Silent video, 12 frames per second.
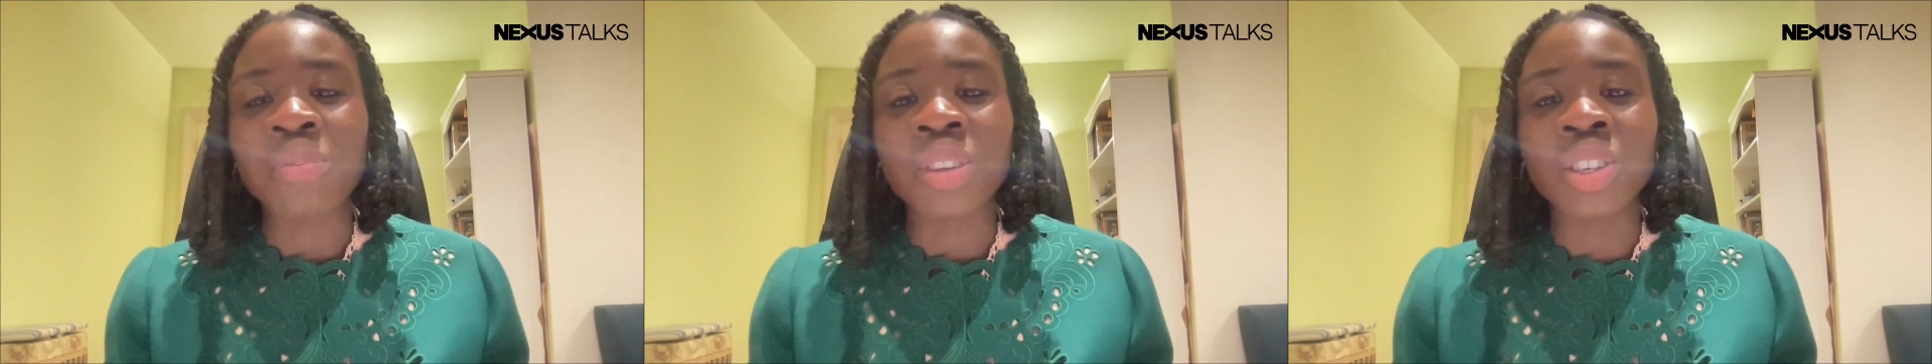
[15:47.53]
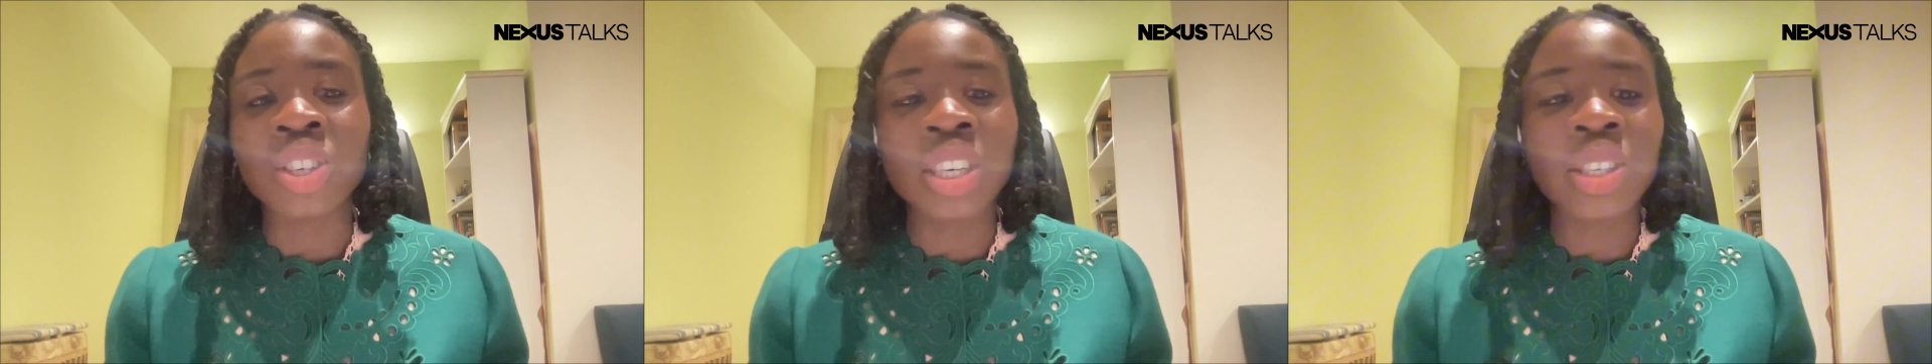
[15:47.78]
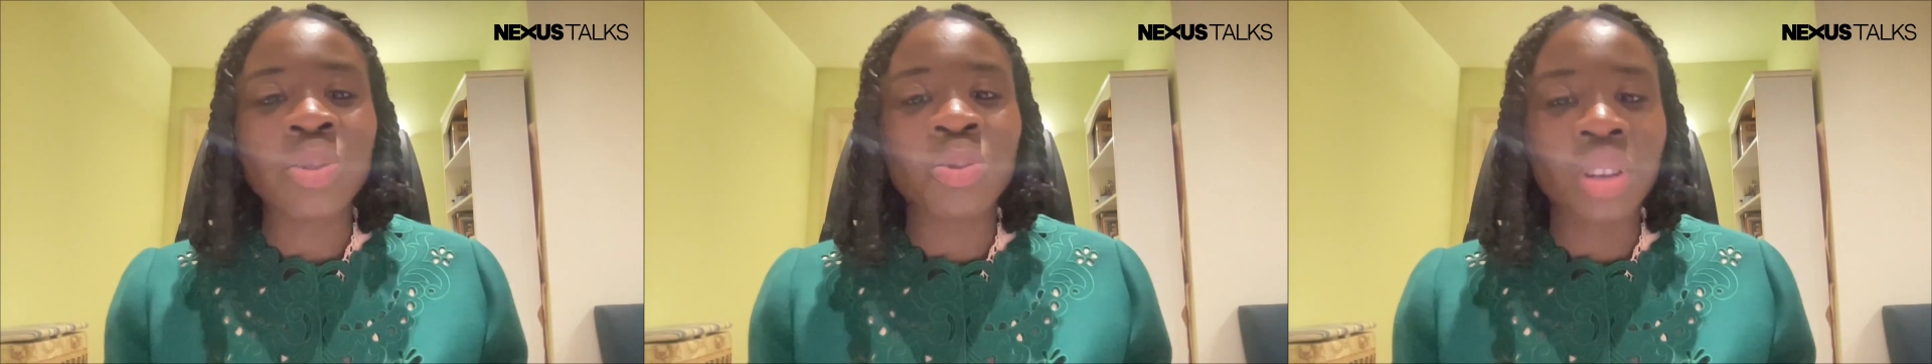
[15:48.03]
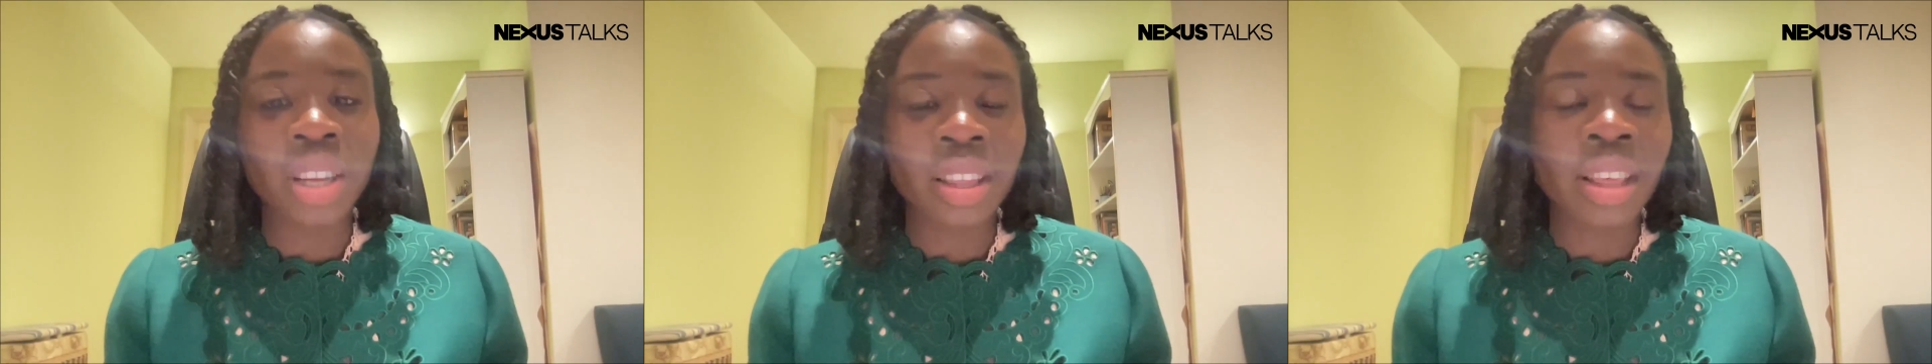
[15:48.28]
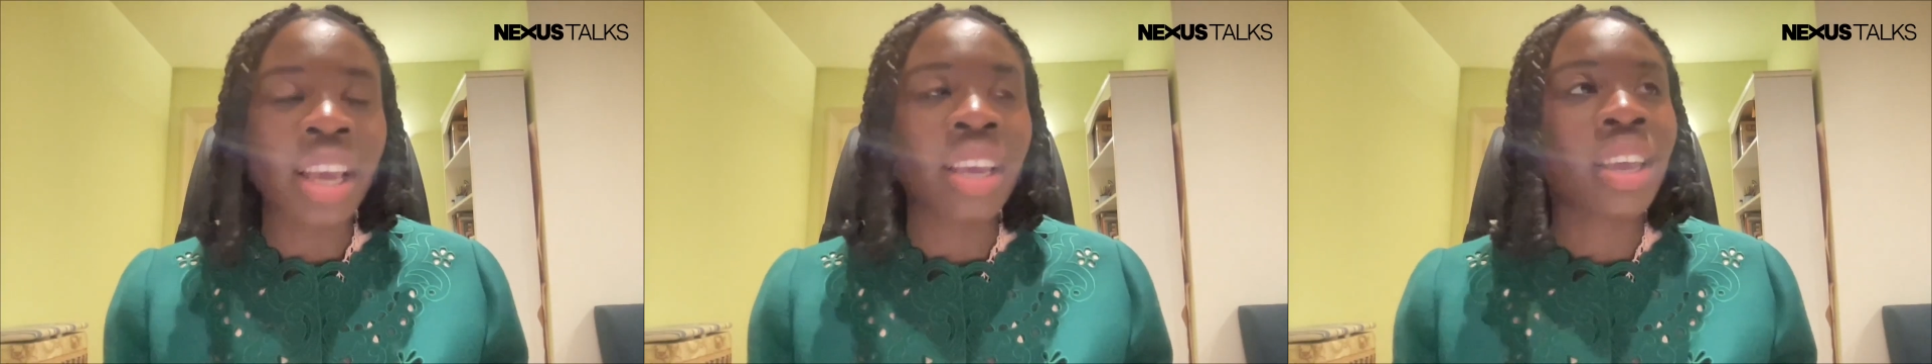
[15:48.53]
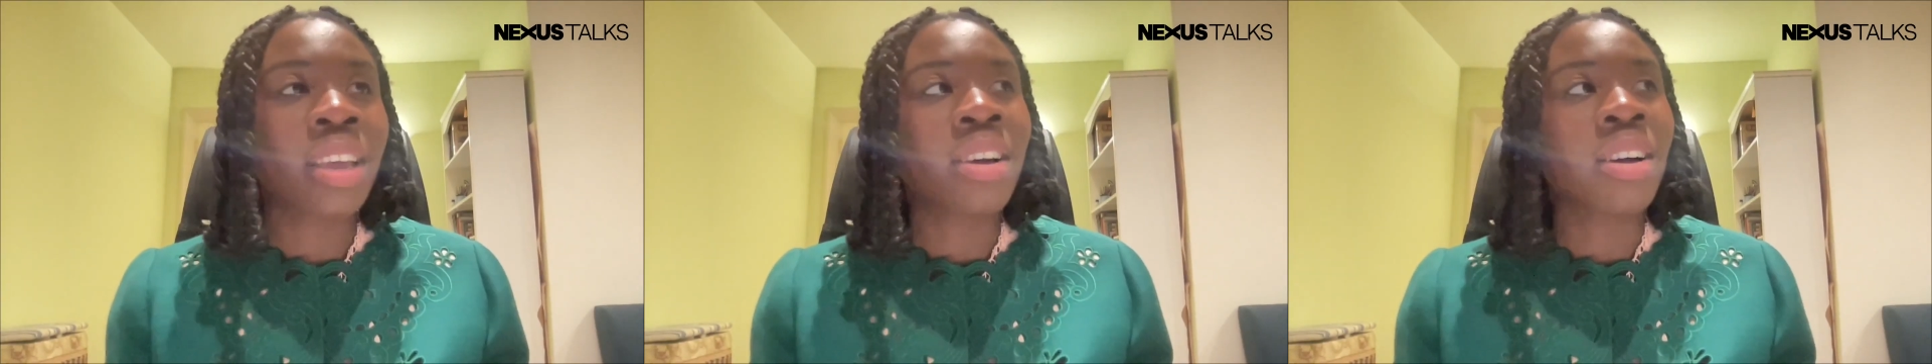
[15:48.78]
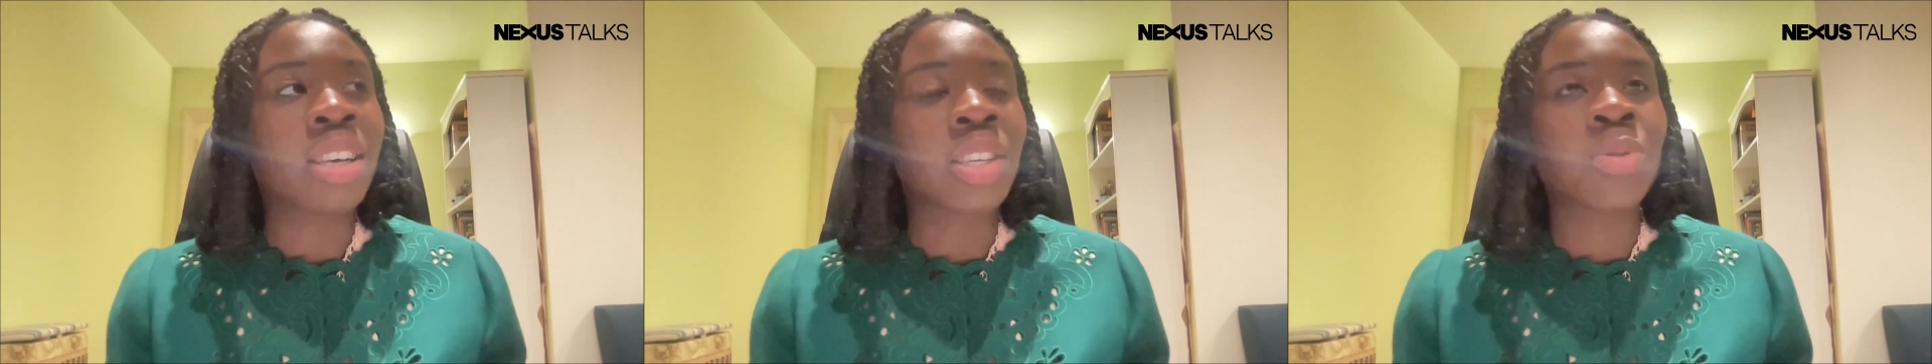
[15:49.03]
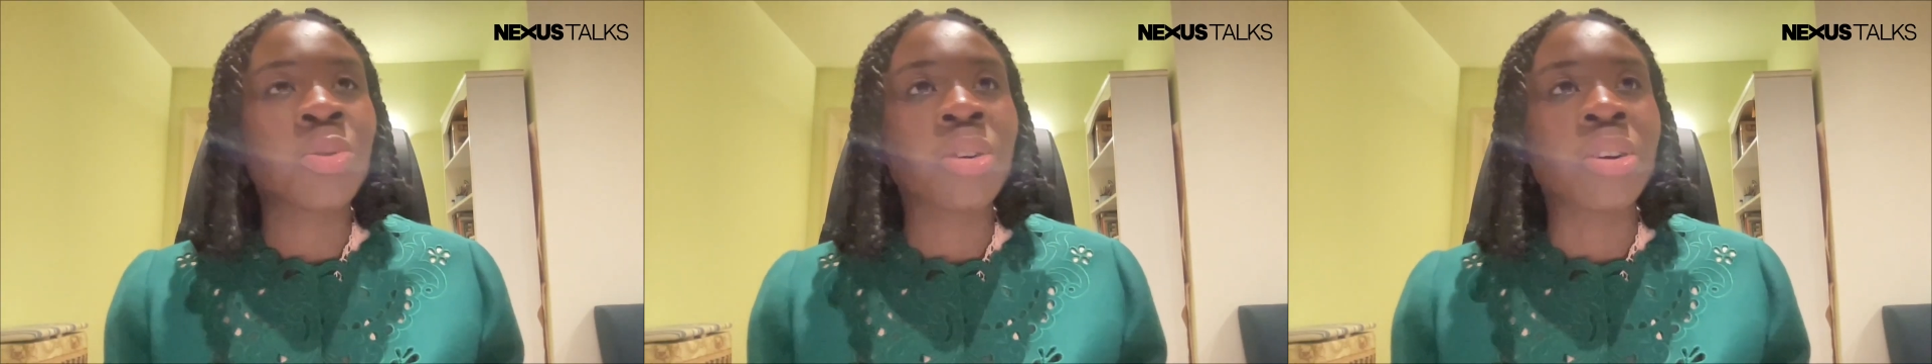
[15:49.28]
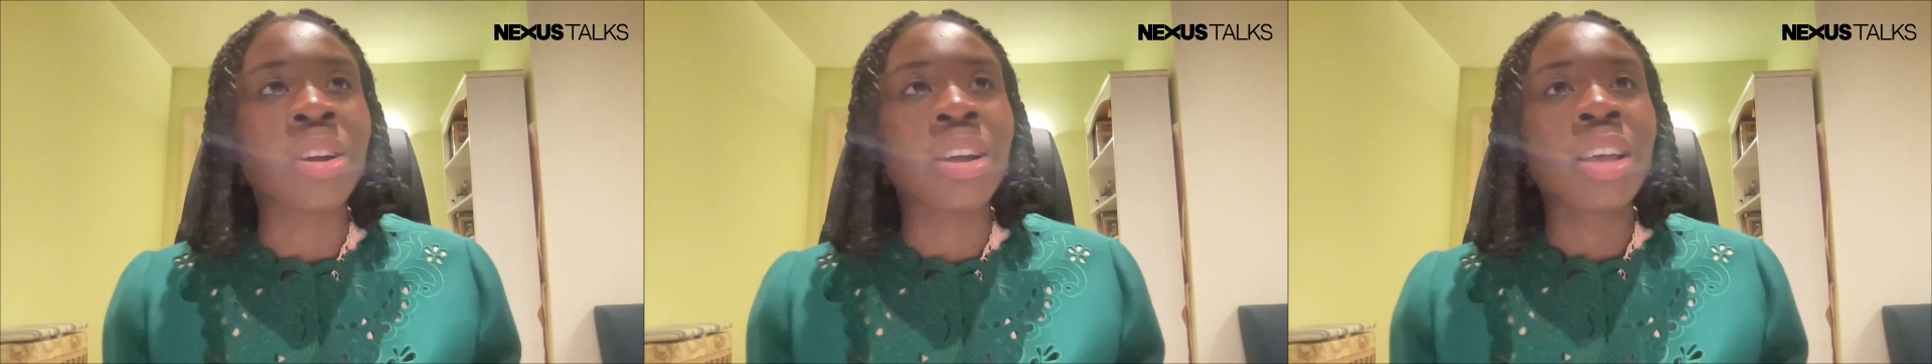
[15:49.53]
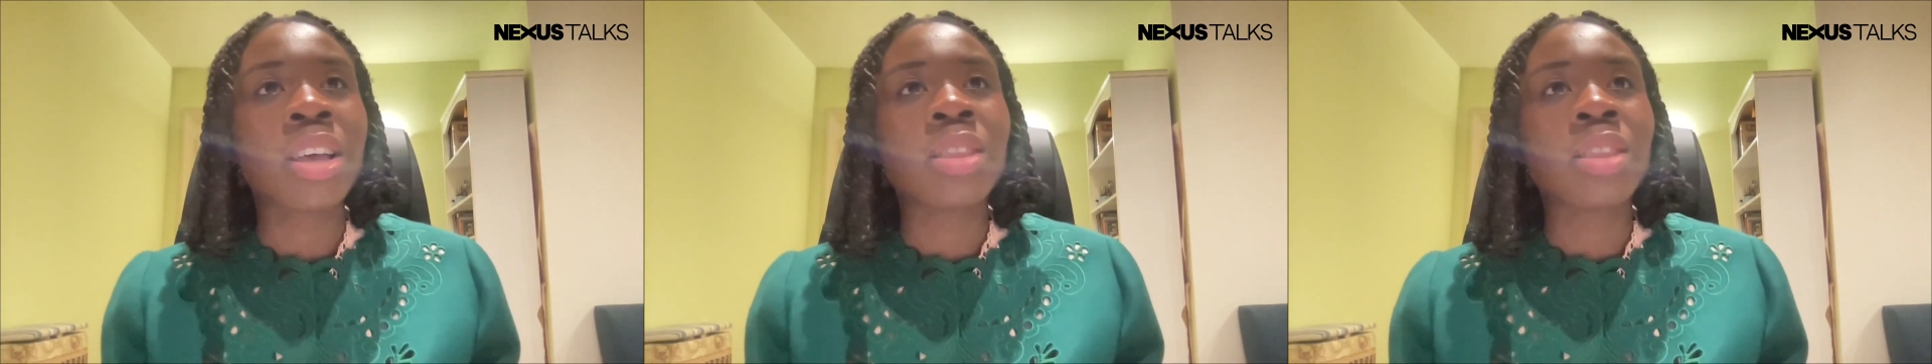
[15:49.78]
just really thanking us for